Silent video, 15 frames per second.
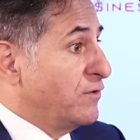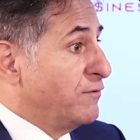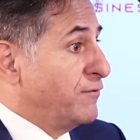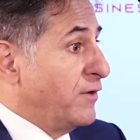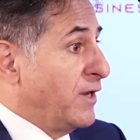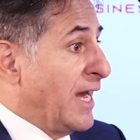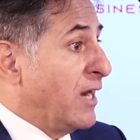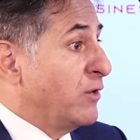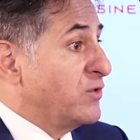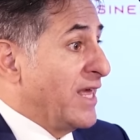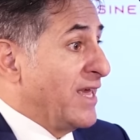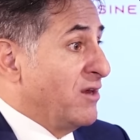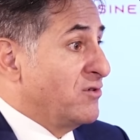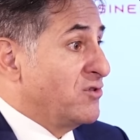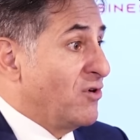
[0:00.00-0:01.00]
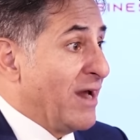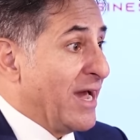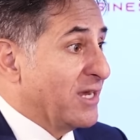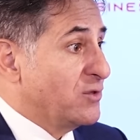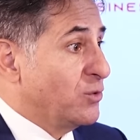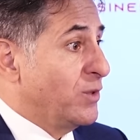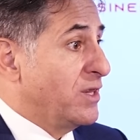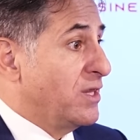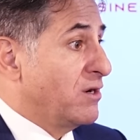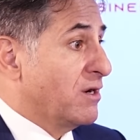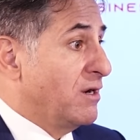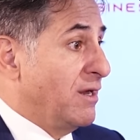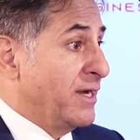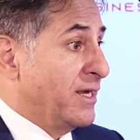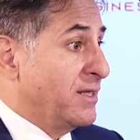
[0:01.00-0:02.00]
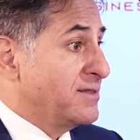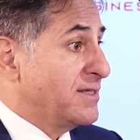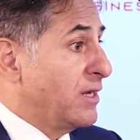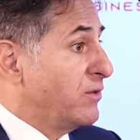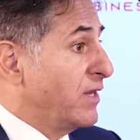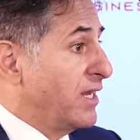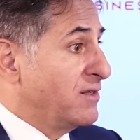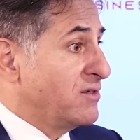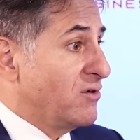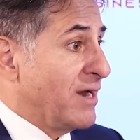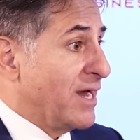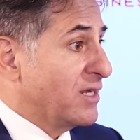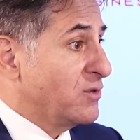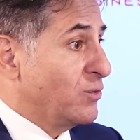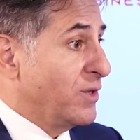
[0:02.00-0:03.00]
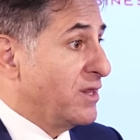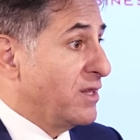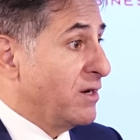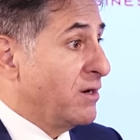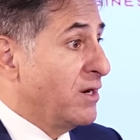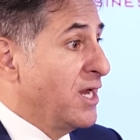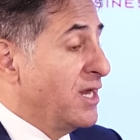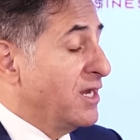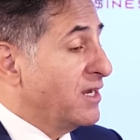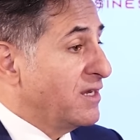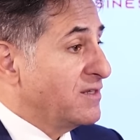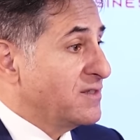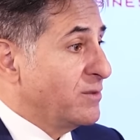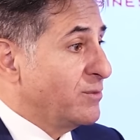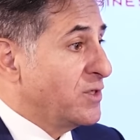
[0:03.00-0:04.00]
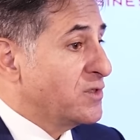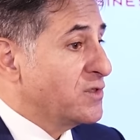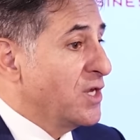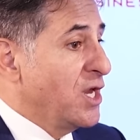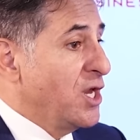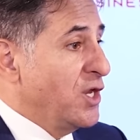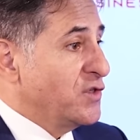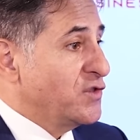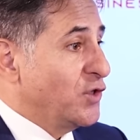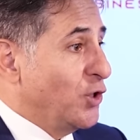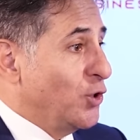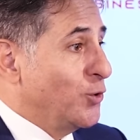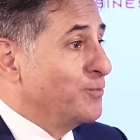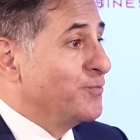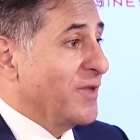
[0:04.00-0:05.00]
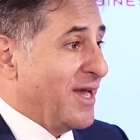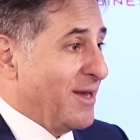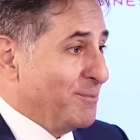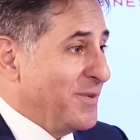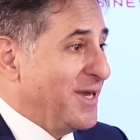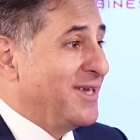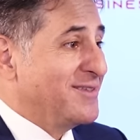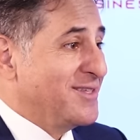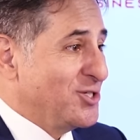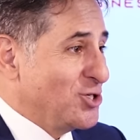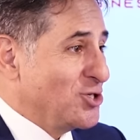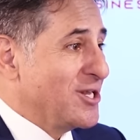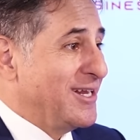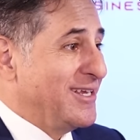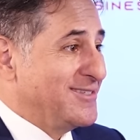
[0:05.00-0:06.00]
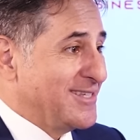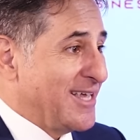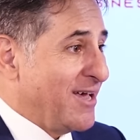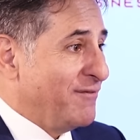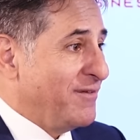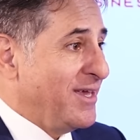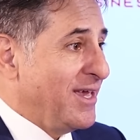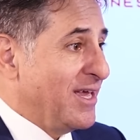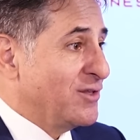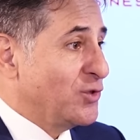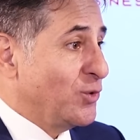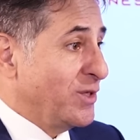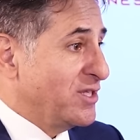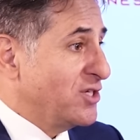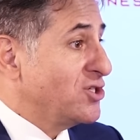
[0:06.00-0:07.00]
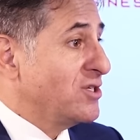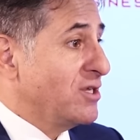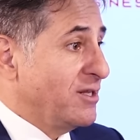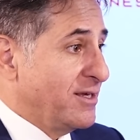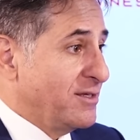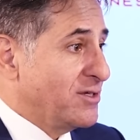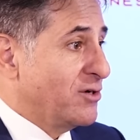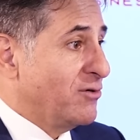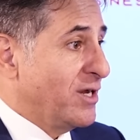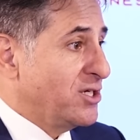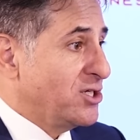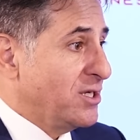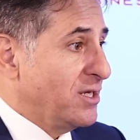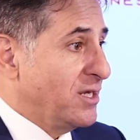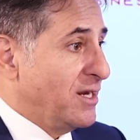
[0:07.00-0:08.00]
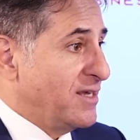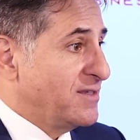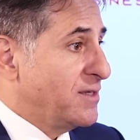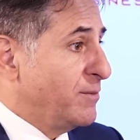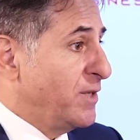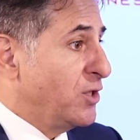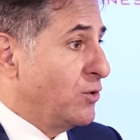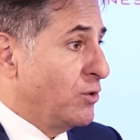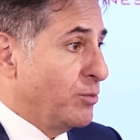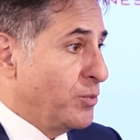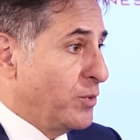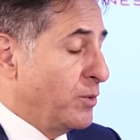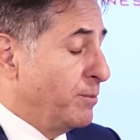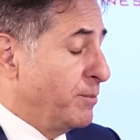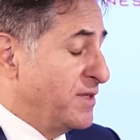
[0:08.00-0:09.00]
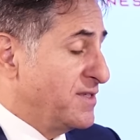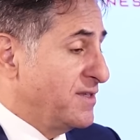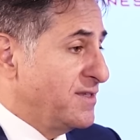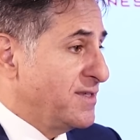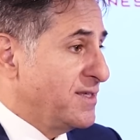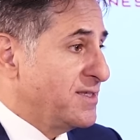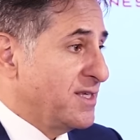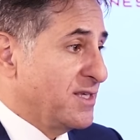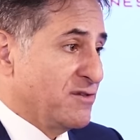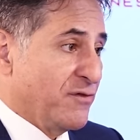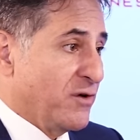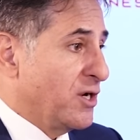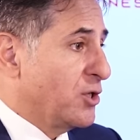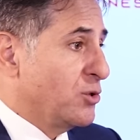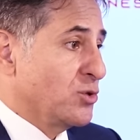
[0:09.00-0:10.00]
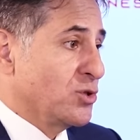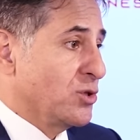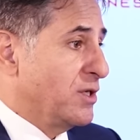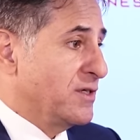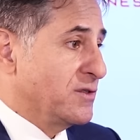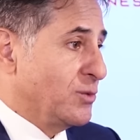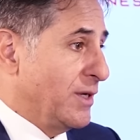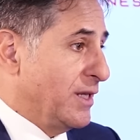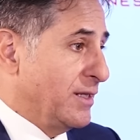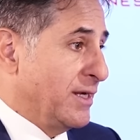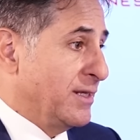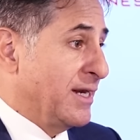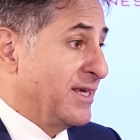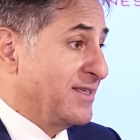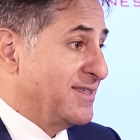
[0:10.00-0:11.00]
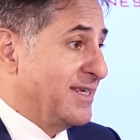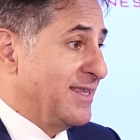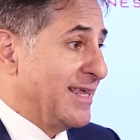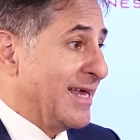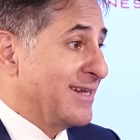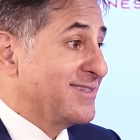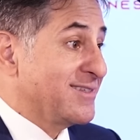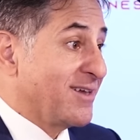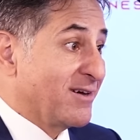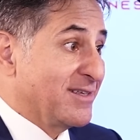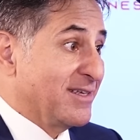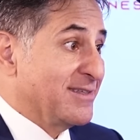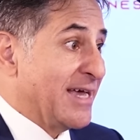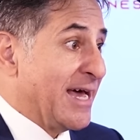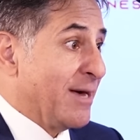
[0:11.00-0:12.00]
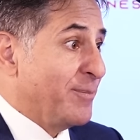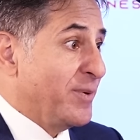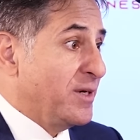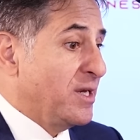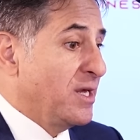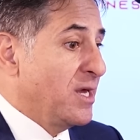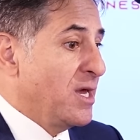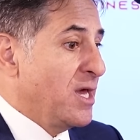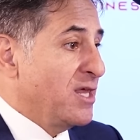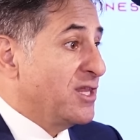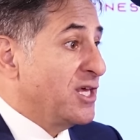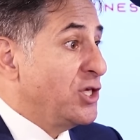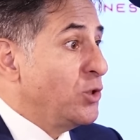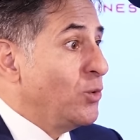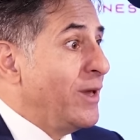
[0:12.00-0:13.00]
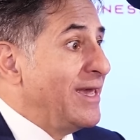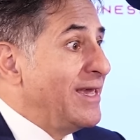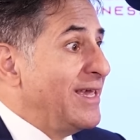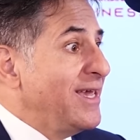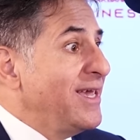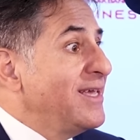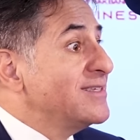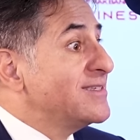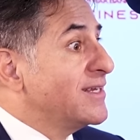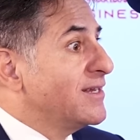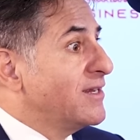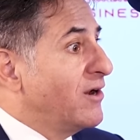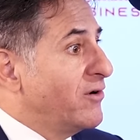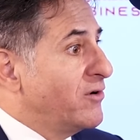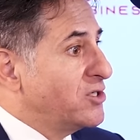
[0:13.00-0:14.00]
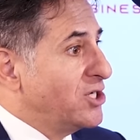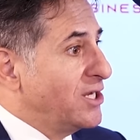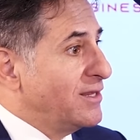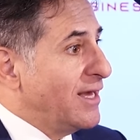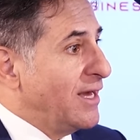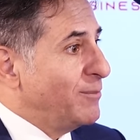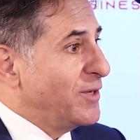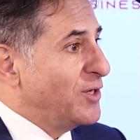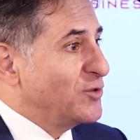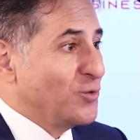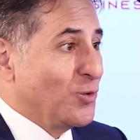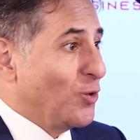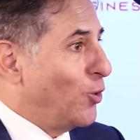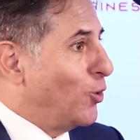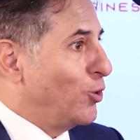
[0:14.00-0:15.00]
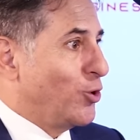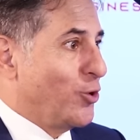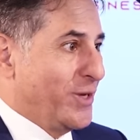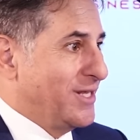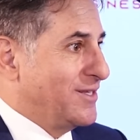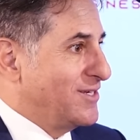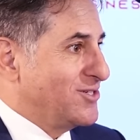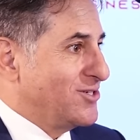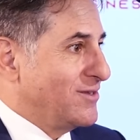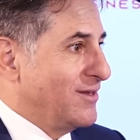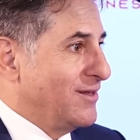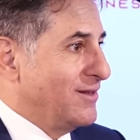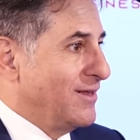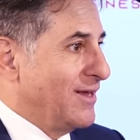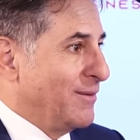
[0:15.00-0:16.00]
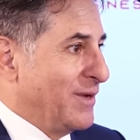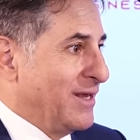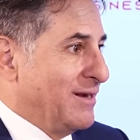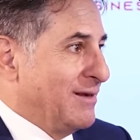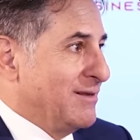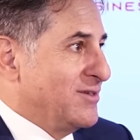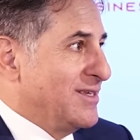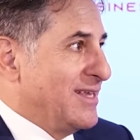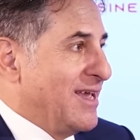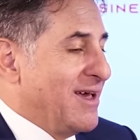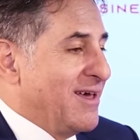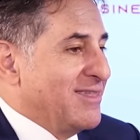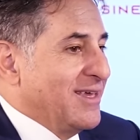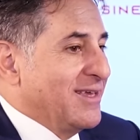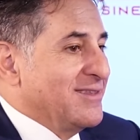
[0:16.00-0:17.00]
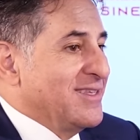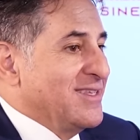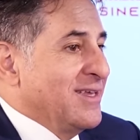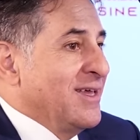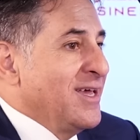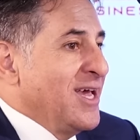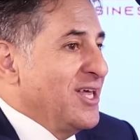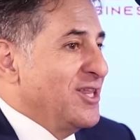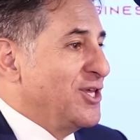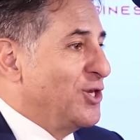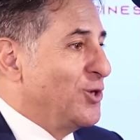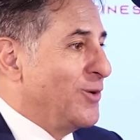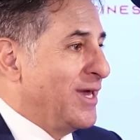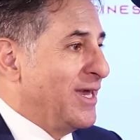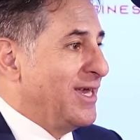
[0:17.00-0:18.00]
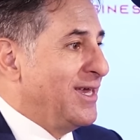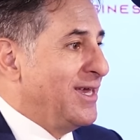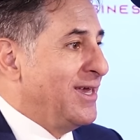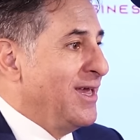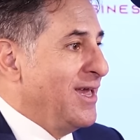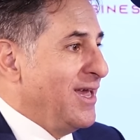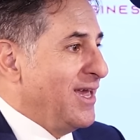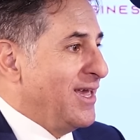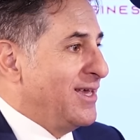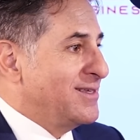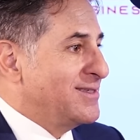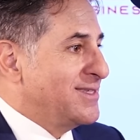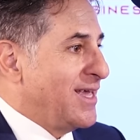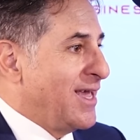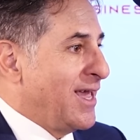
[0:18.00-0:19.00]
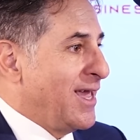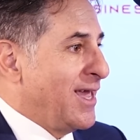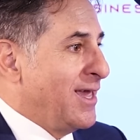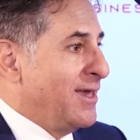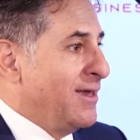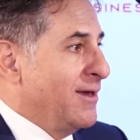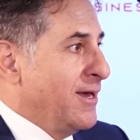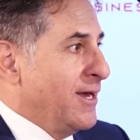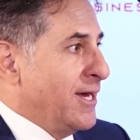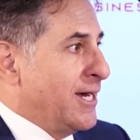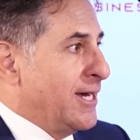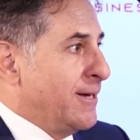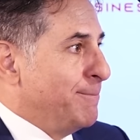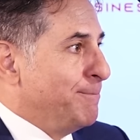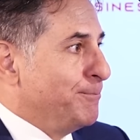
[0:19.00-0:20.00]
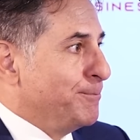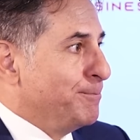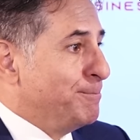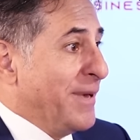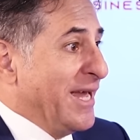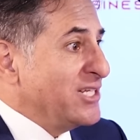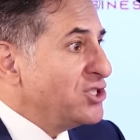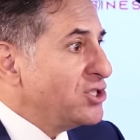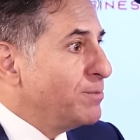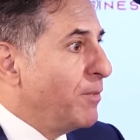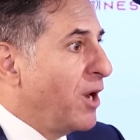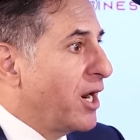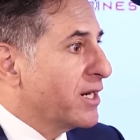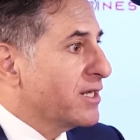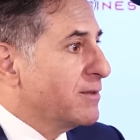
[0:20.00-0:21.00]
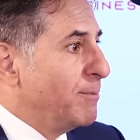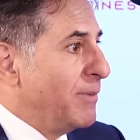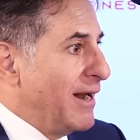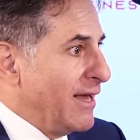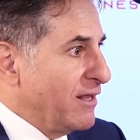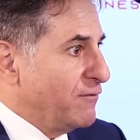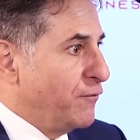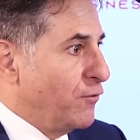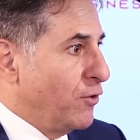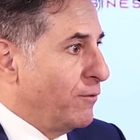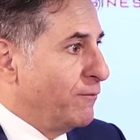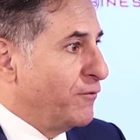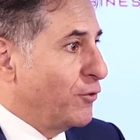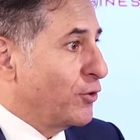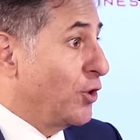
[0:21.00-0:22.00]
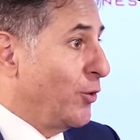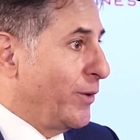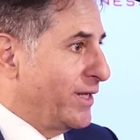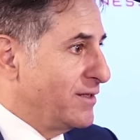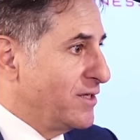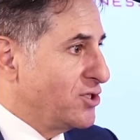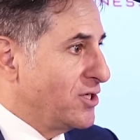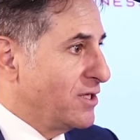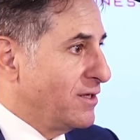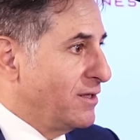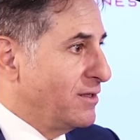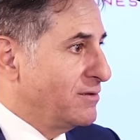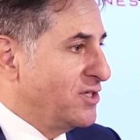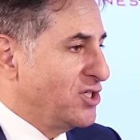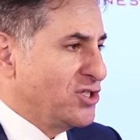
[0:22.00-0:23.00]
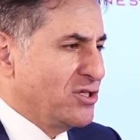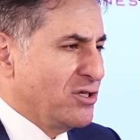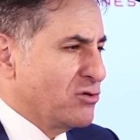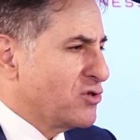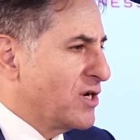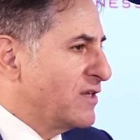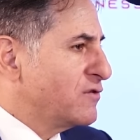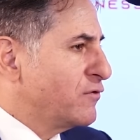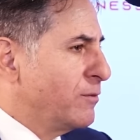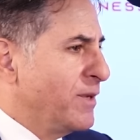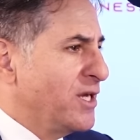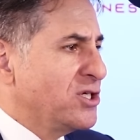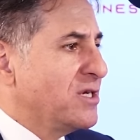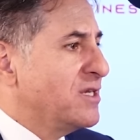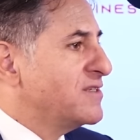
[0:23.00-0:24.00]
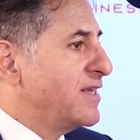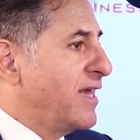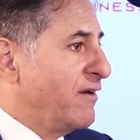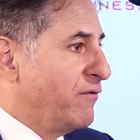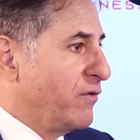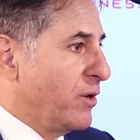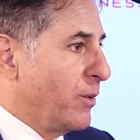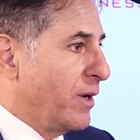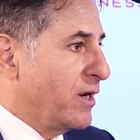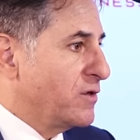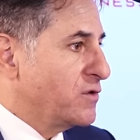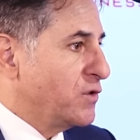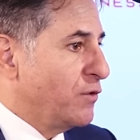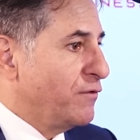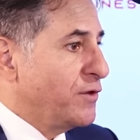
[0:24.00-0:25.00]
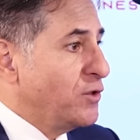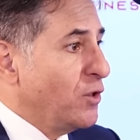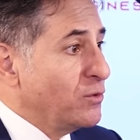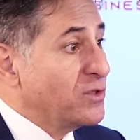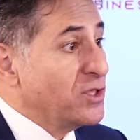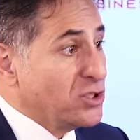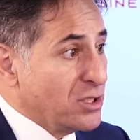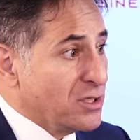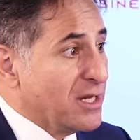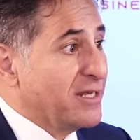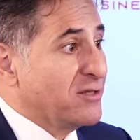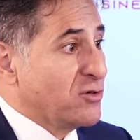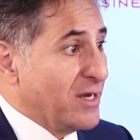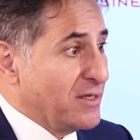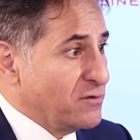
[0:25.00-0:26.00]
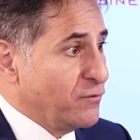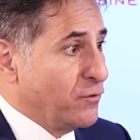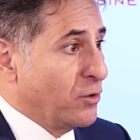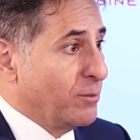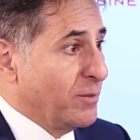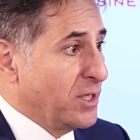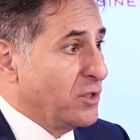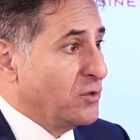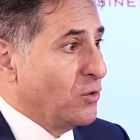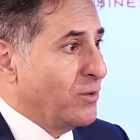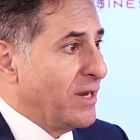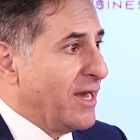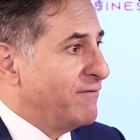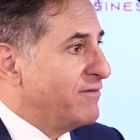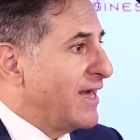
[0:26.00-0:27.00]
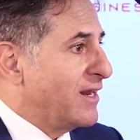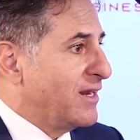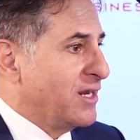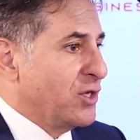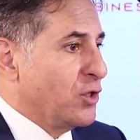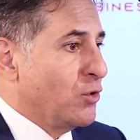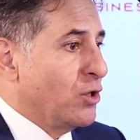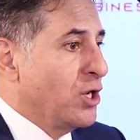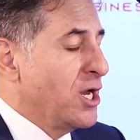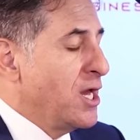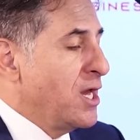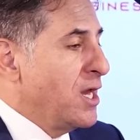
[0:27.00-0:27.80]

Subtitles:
of how they interact with their clients, how they interact with their customers. So being digitally savvy and doing digital integration in SME corp businesses is very crucial as well. And I see that starting to happen. The UAE is encouraging that because we're all going digital. I mean, today I think the UAE is a benchmarked platform for going digital. Digital transformation is everywhere. So if you don't digitally transform and you don't have that in your